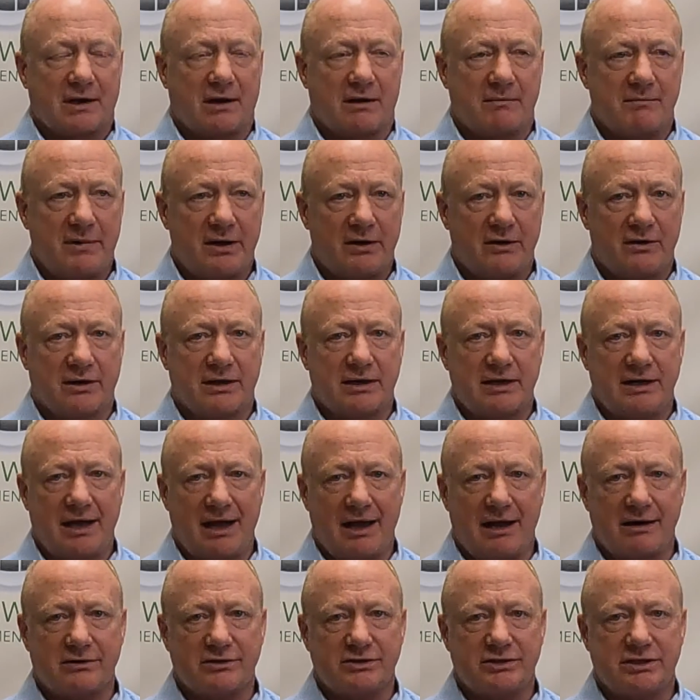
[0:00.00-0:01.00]
American
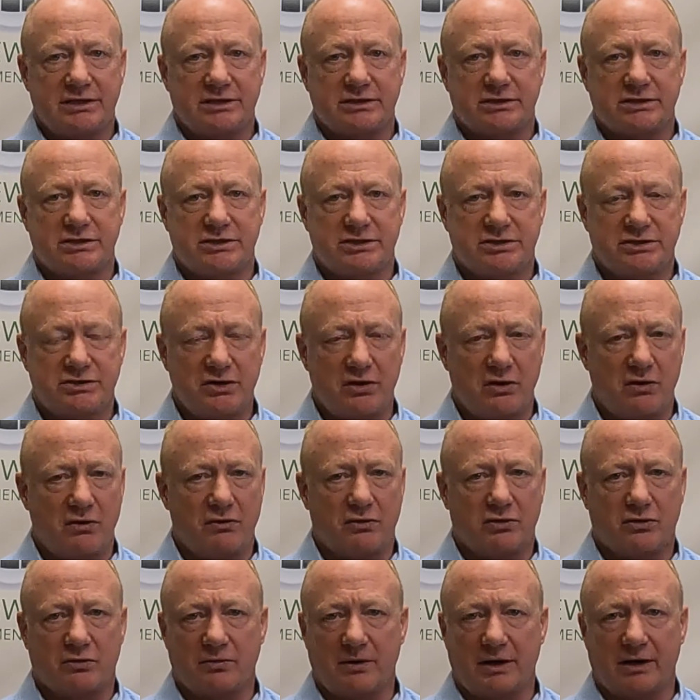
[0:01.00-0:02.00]
energy is
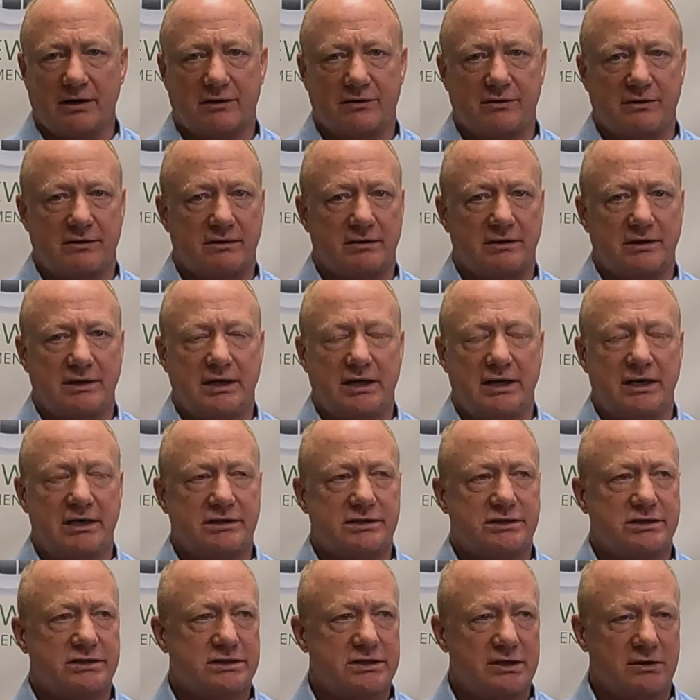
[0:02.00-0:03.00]
so critical. It
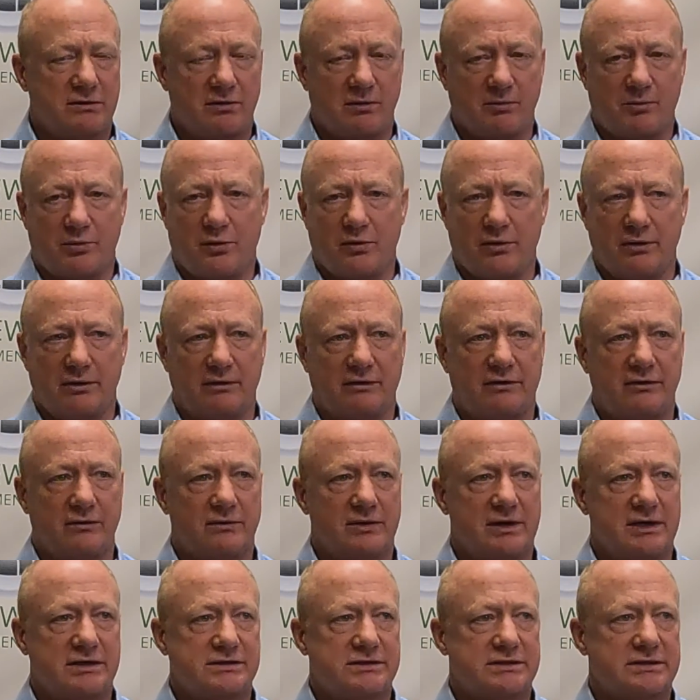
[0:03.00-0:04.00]
is so important
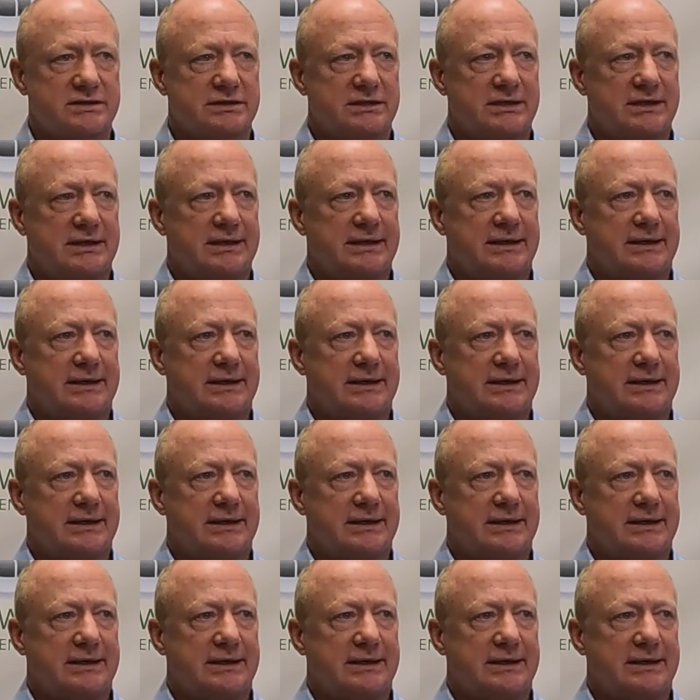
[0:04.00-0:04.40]
to us.